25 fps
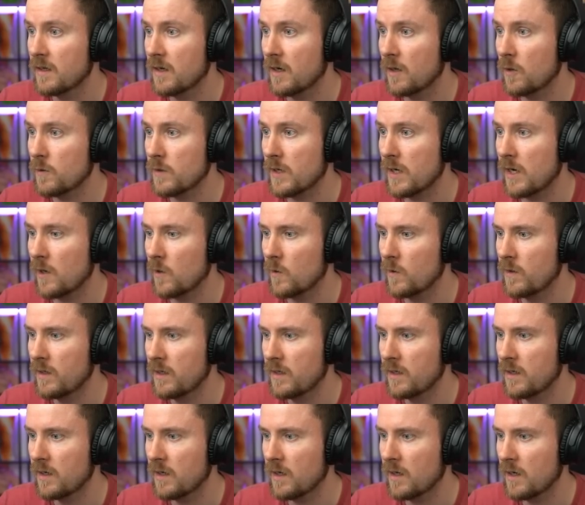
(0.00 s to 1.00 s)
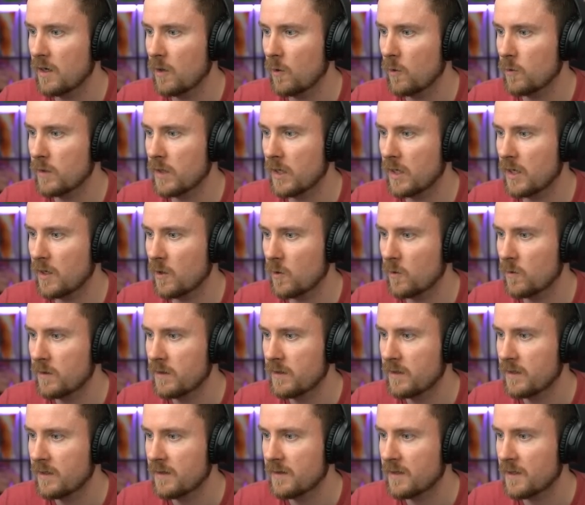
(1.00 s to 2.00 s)
Oh no, oh no,
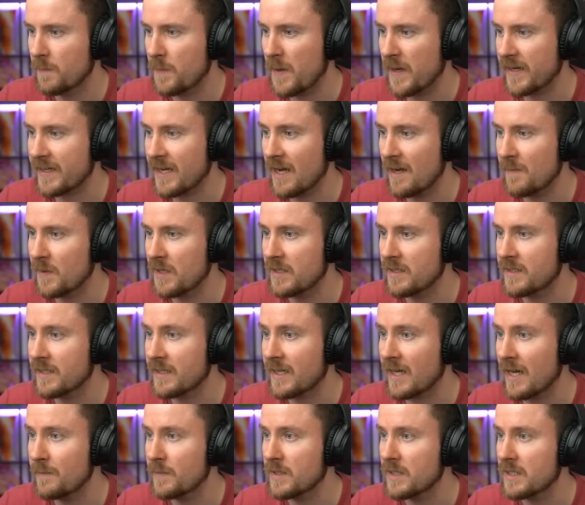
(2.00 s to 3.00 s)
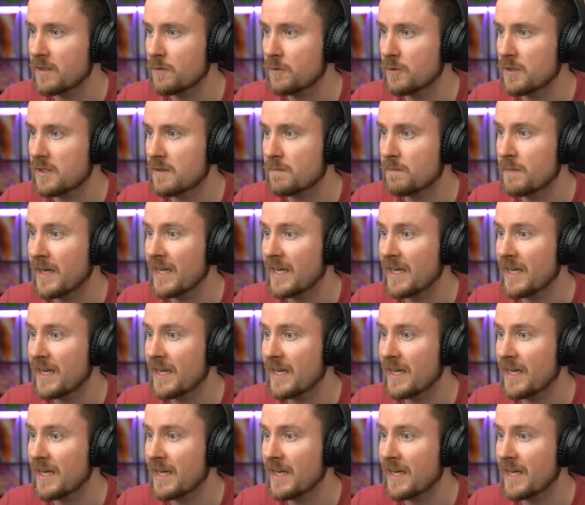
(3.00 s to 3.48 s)
the P E K K A ability can be used,